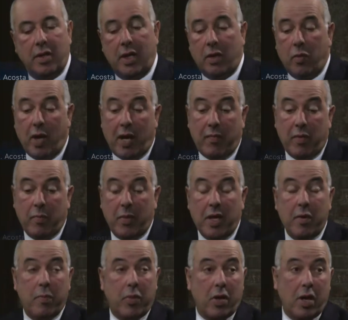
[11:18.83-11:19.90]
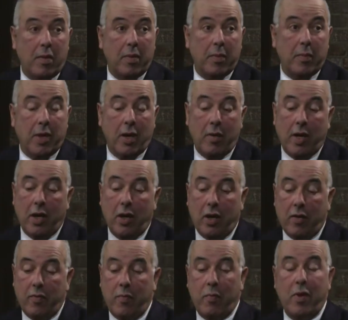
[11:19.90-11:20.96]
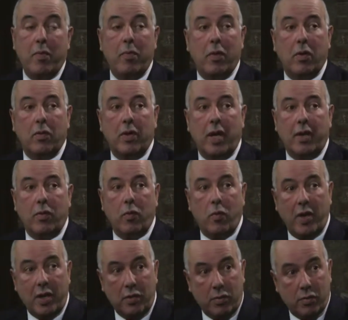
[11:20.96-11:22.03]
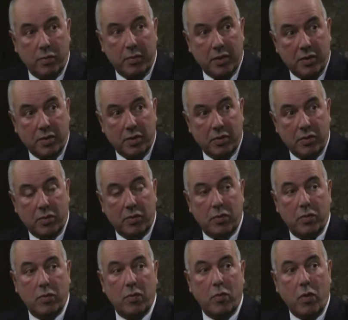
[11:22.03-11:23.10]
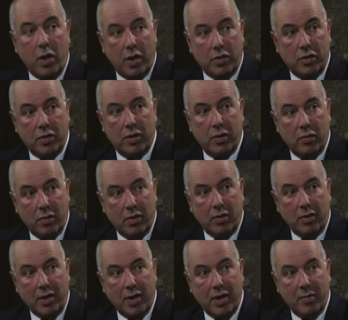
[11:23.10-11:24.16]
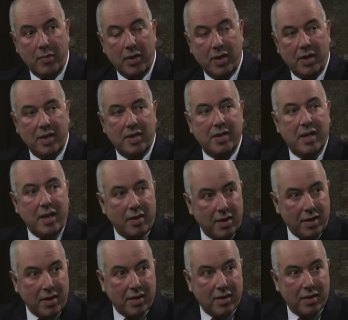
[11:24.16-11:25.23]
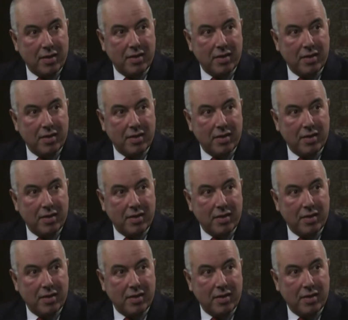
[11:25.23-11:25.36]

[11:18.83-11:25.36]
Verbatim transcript: And we have a big problem now. A lot of people that went to Brazil to watch the World Cup mm -hmm. stay there.